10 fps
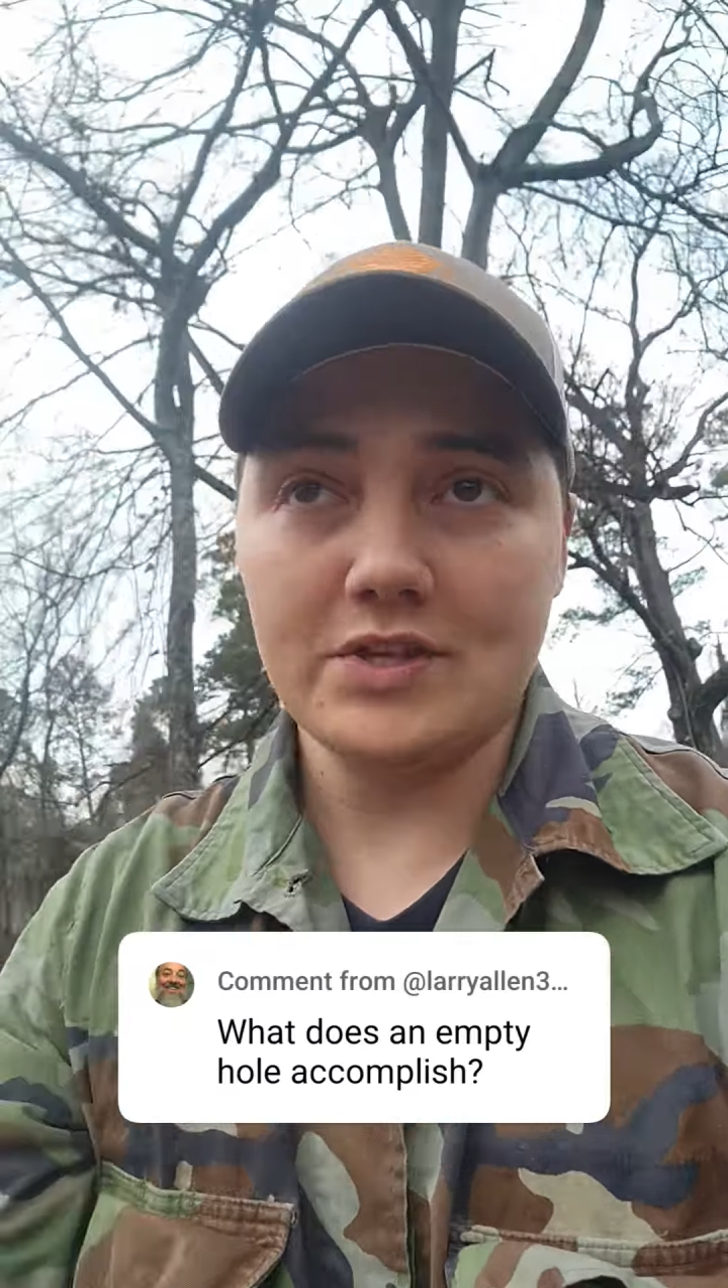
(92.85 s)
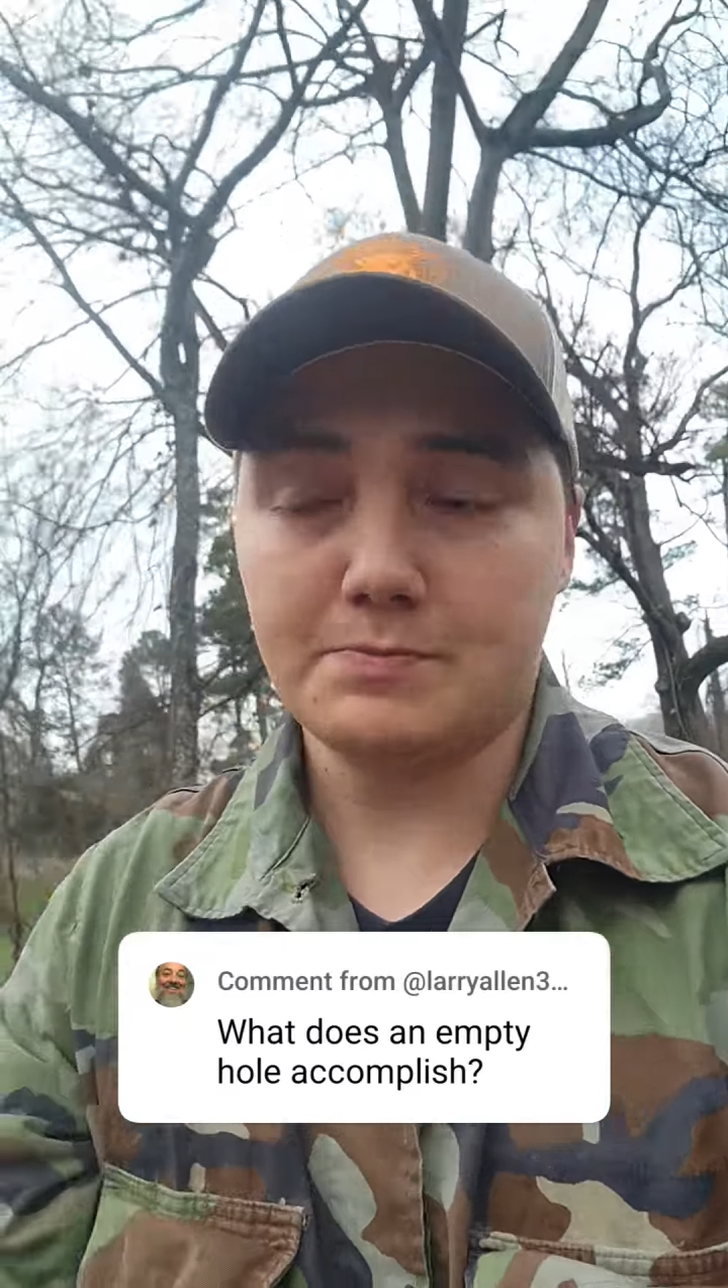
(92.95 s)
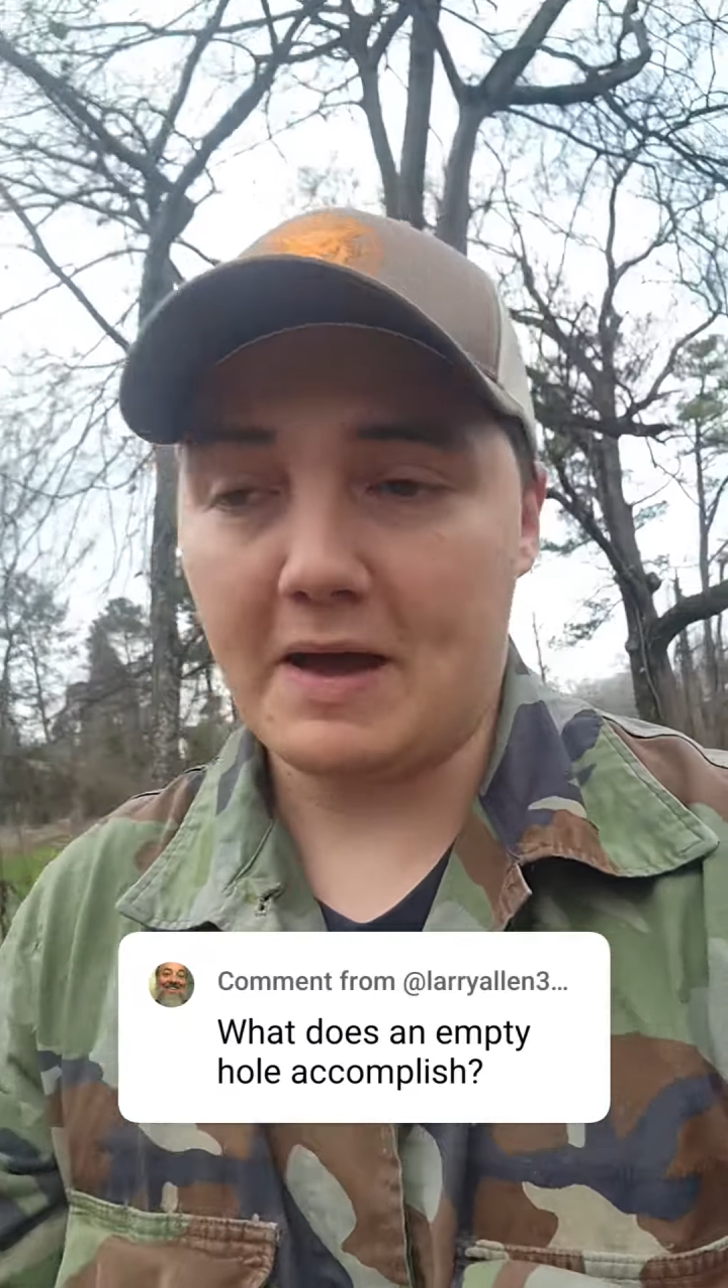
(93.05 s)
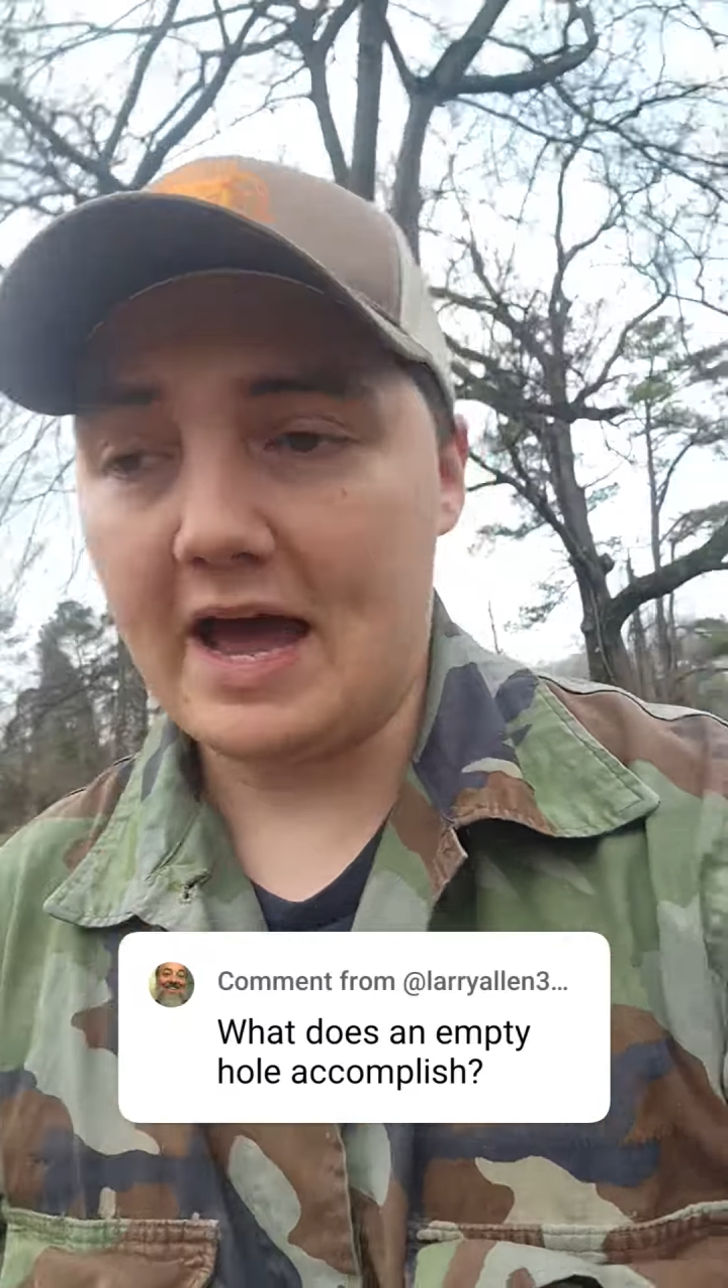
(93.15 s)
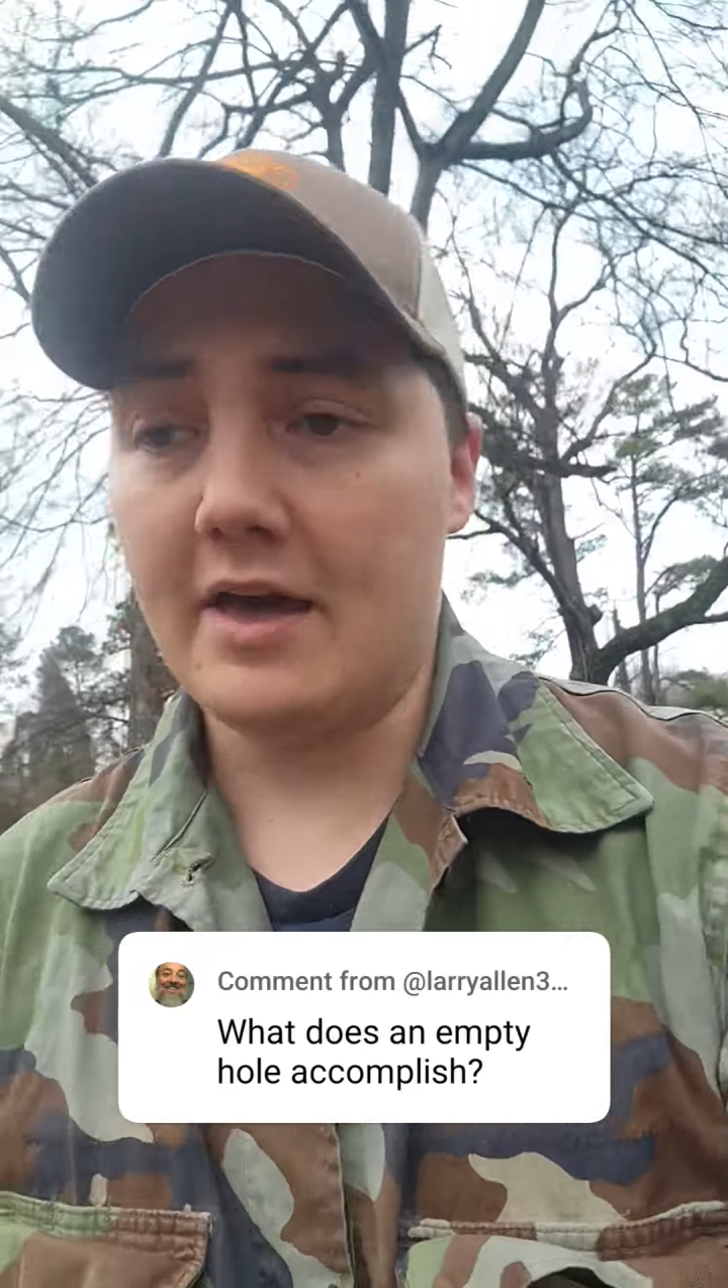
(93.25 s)

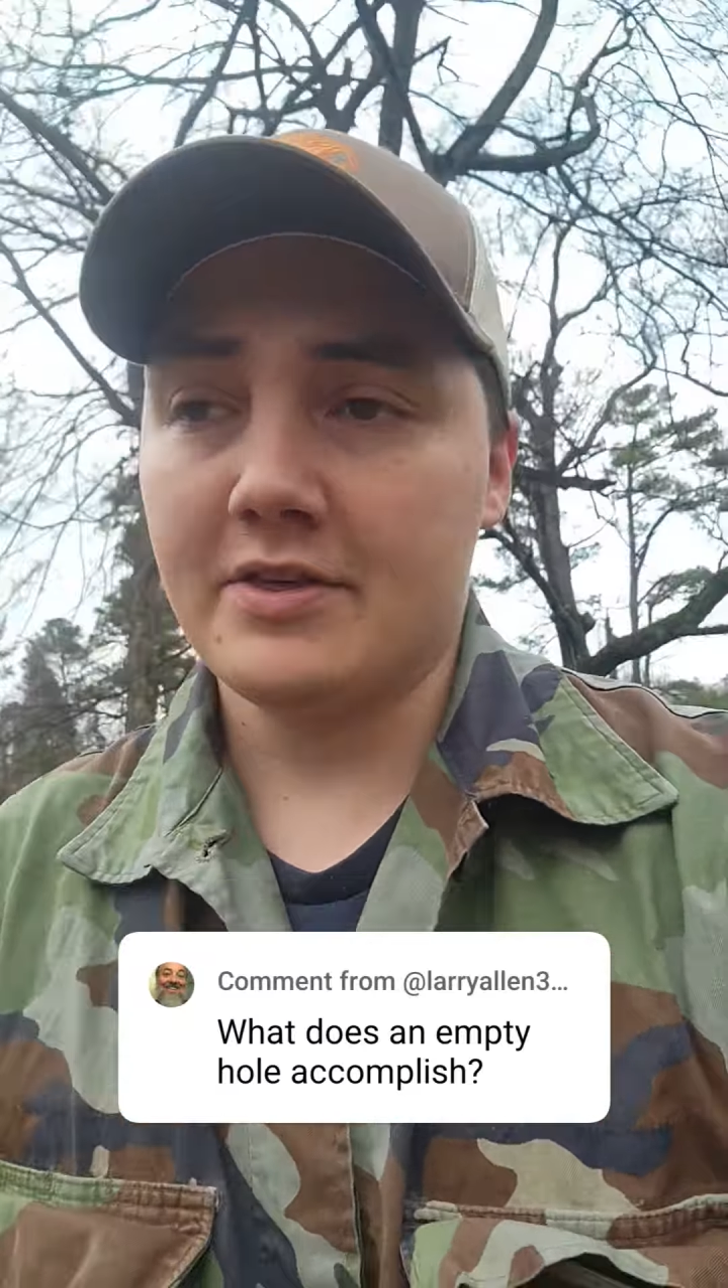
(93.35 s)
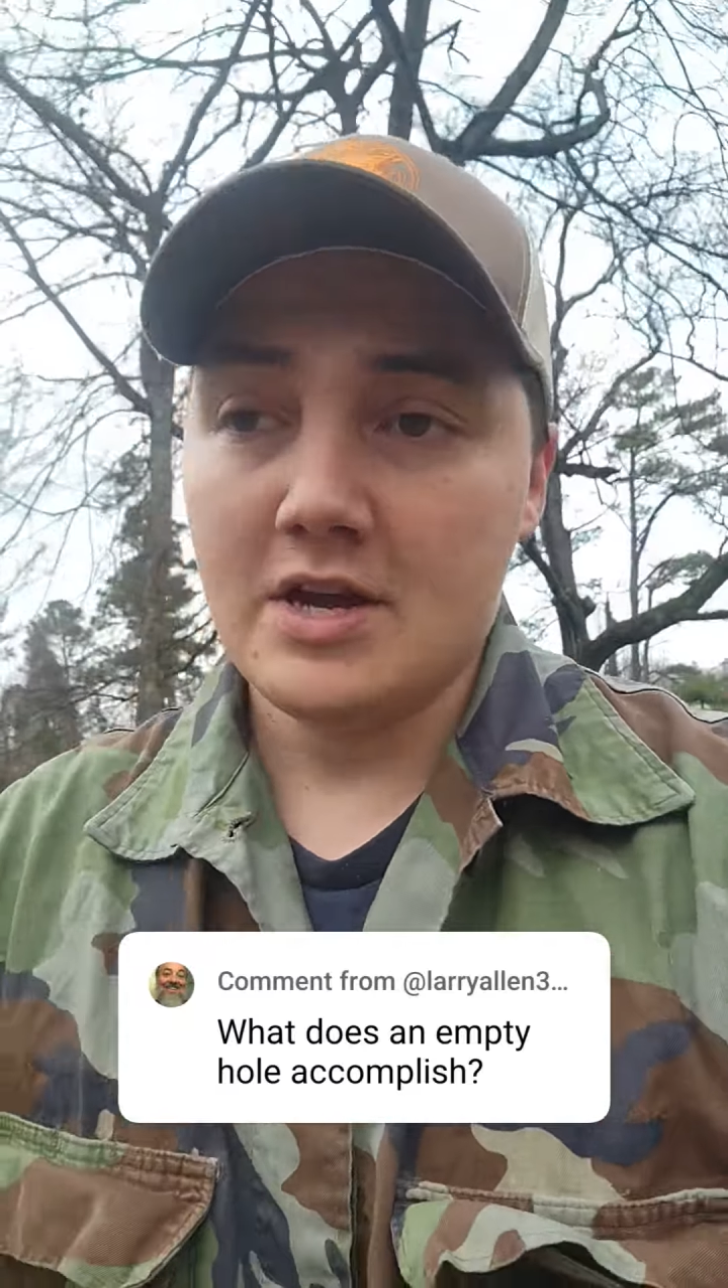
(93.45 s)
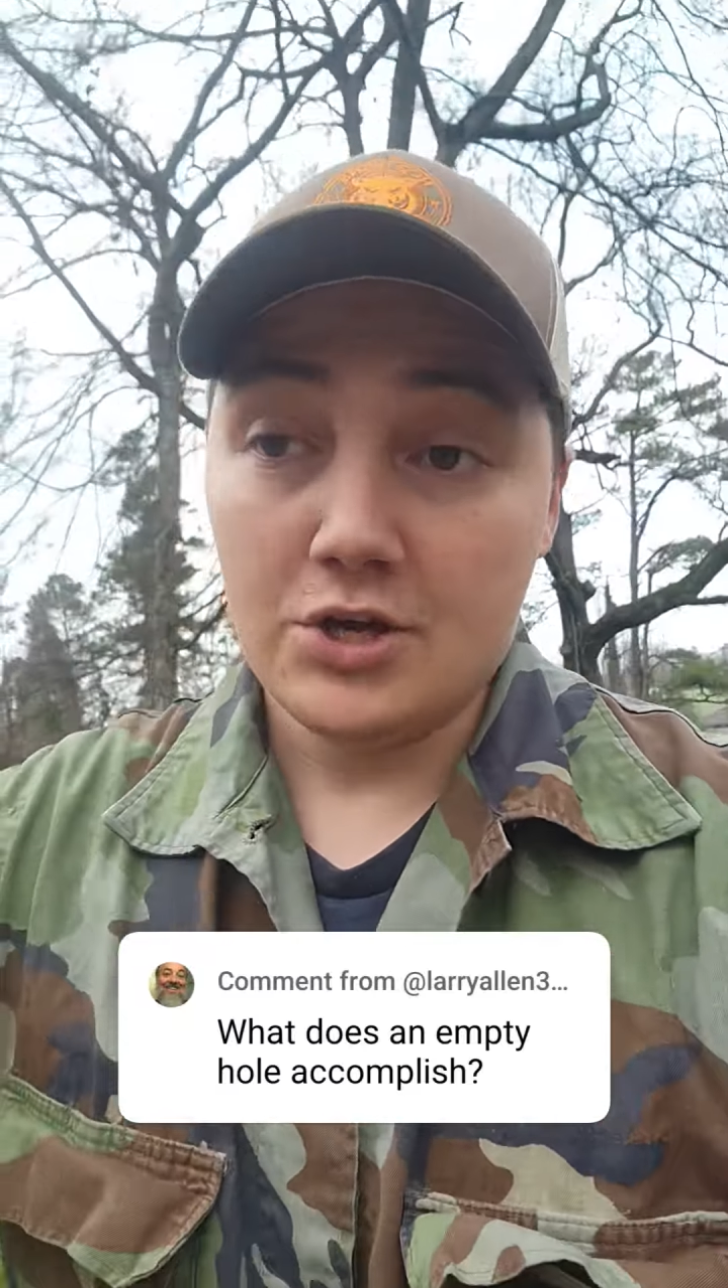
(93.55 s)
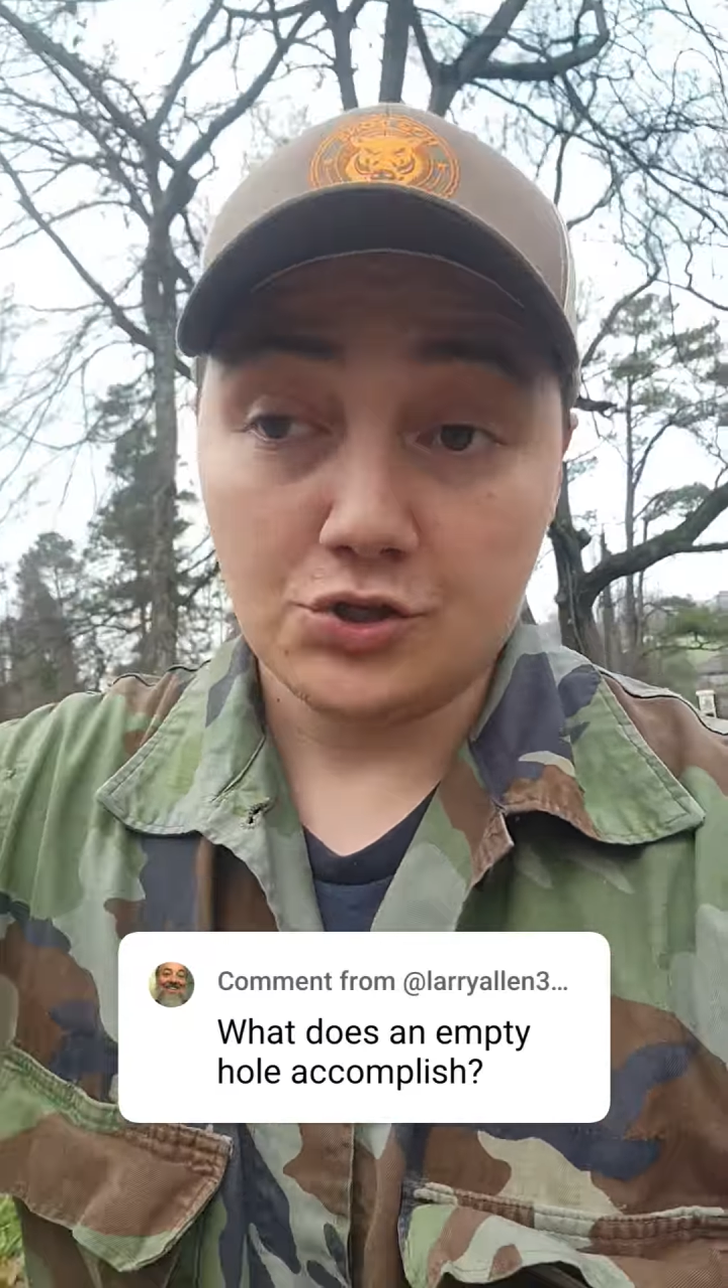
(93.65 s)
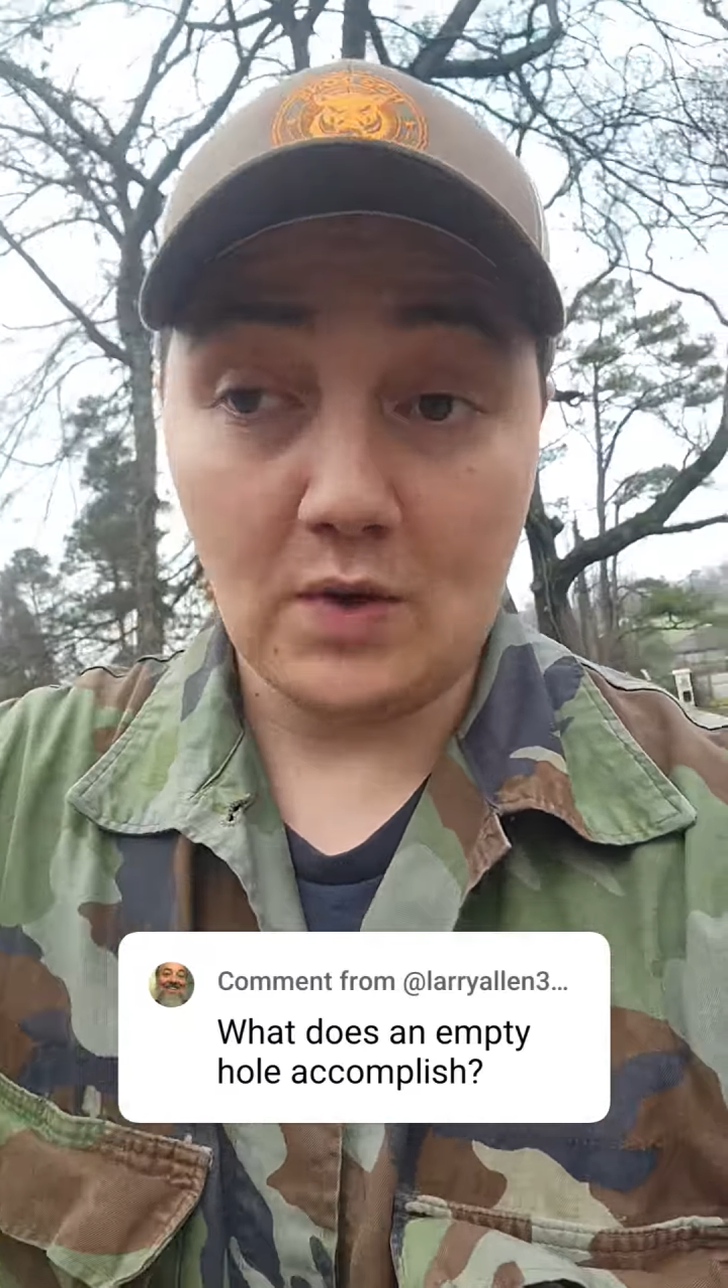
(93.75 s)
this path,